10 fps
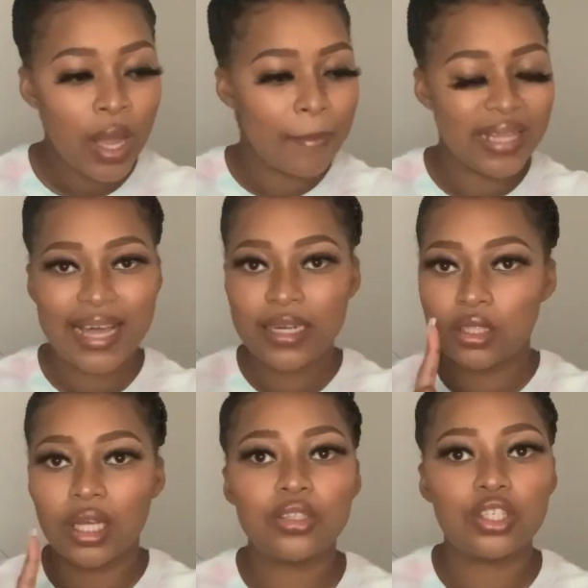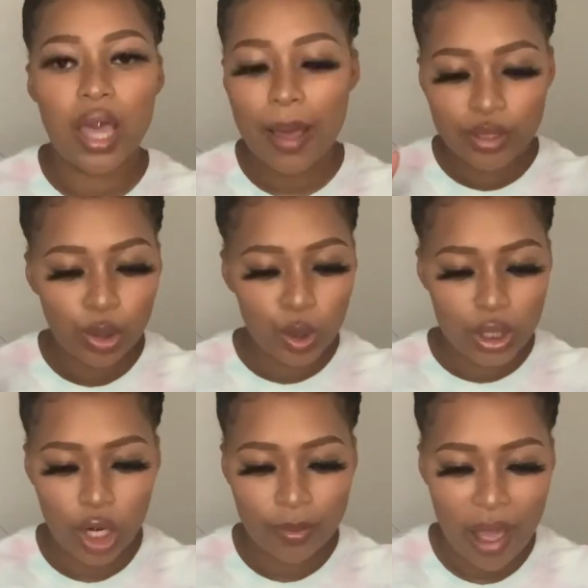But that is, it's absolutely
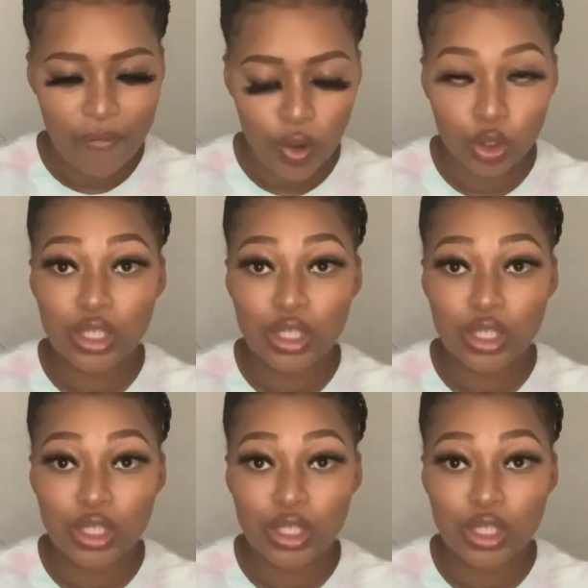not my fault.